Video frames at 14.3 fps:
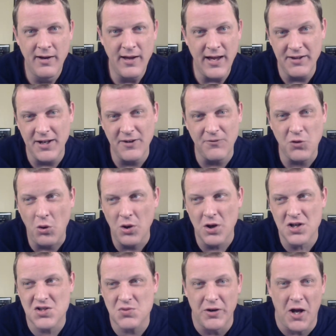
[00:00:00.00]
And then, of
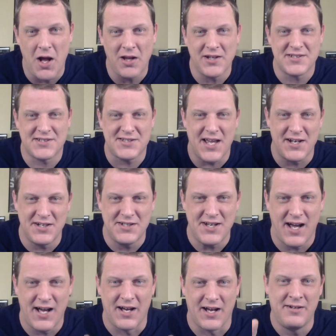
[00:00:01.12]
course, when all is said and
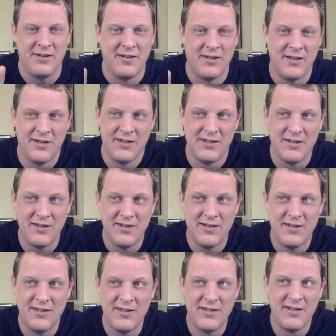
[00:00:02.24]
done,
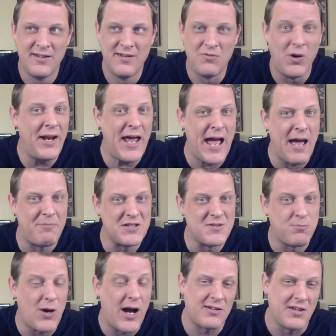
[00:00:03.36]
what happens?
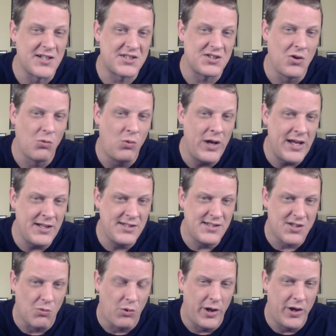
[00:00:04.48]
Brock Lesnar
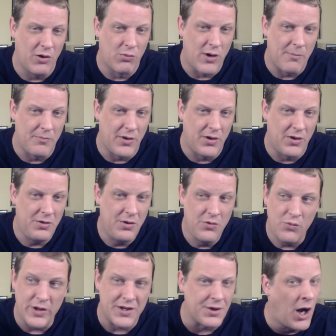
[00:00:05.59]
wins the Royal Rumble.
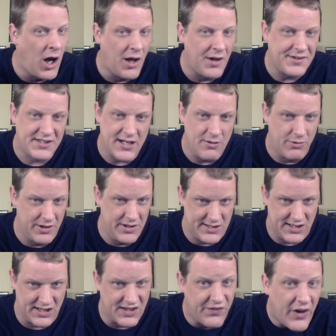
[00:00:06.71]
We can all see where
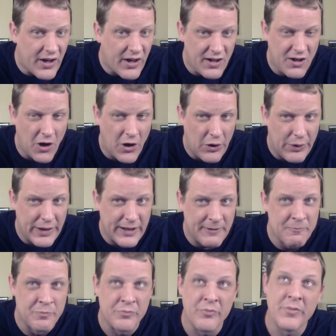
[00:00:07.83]
this is fucking going.